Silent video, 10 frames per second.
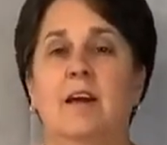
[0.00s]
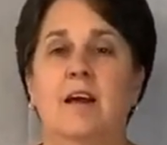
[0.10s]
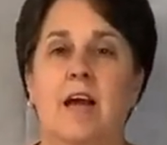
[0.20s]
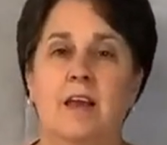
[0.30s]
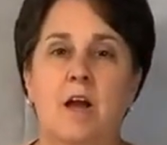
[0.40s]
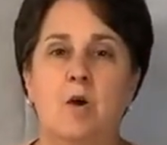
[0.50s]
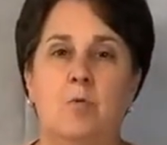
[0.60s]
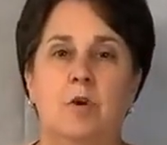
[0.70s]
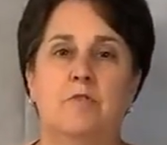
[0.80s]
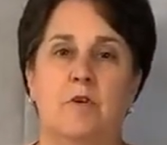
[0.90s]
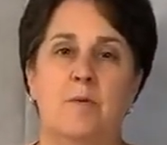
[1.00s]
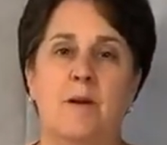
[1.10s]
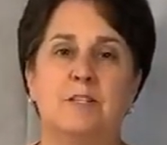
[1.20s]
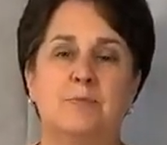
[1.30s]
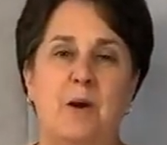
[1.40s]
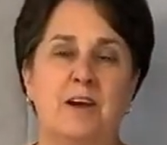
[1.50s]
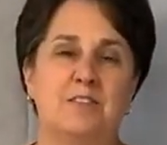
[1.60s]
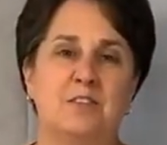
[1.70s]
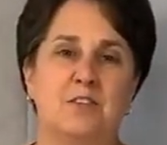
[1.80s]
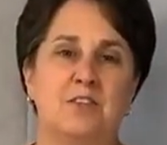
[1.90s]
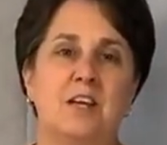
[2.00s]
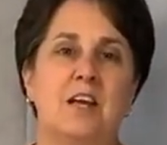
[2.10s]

And now a word from our sponsors.